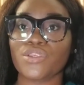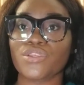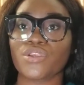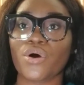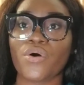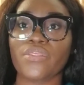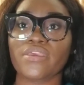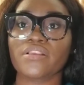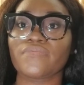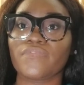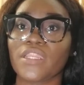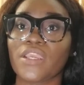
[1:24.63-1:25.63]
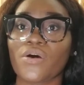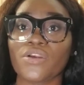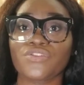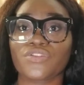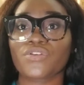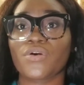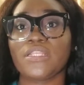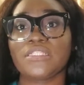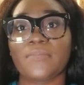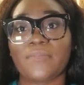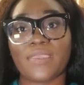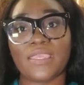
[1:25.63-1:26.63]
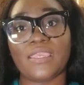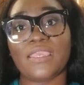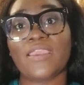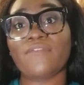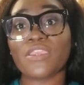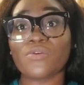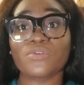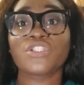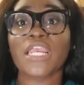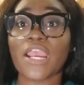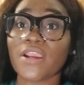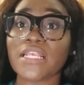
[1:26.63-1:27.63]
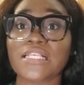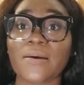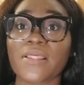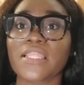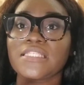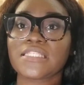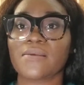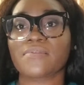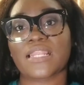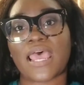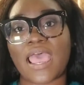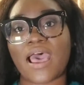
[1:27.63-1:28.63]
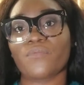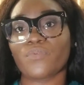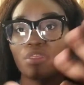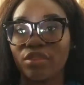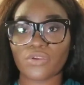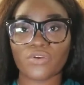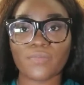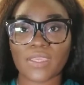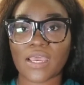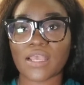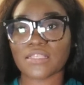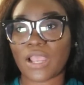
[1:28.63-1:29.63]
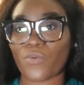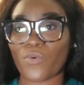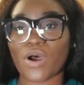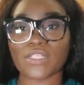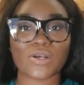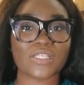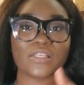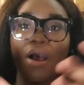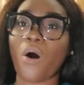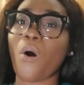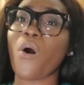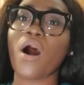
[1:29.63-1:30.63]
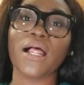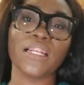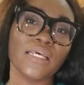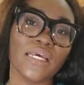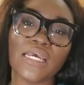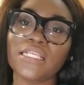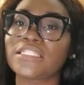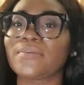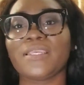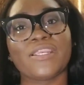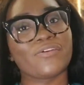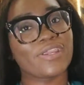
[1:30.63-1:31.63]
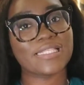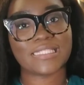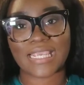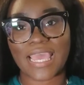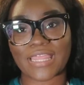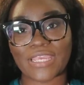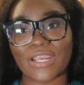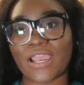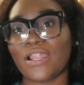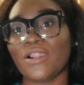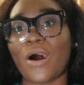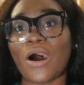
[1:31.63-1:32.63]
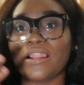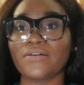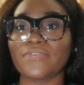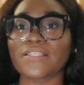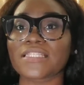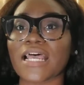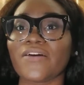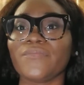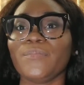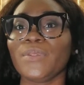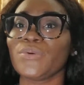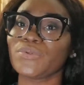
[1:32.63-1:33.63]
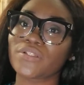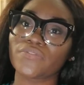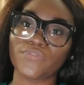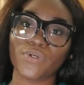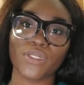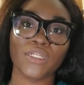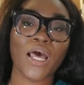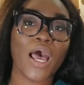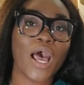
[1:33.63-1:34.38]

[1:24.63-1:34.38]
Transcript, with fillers: so this video is just going to be giving you sharing some of the tips that I have with you because I want us all to be great together and all of us to have beautiful